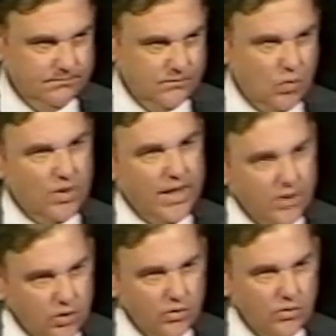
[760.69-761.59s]
When they
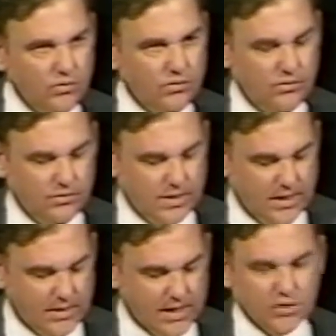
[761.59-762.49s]
do, they
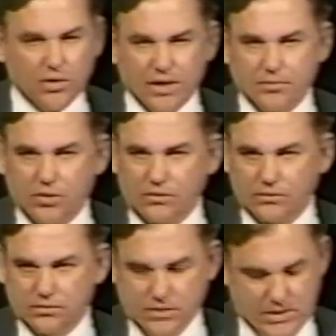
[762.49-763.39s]
are not credible
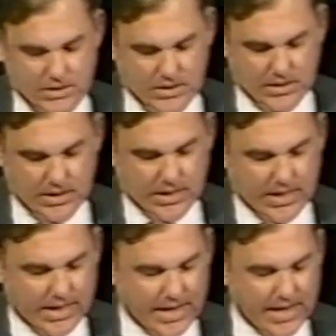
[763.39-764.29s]

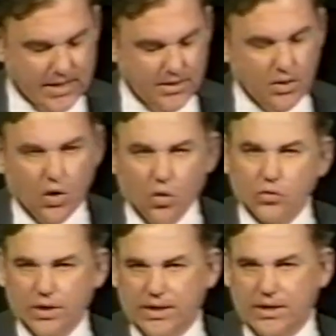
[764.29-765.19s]
and
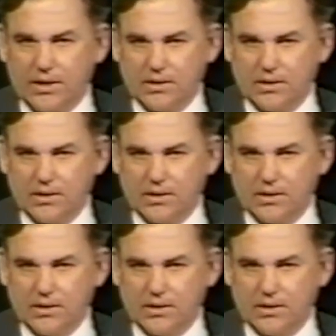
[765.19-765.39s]
only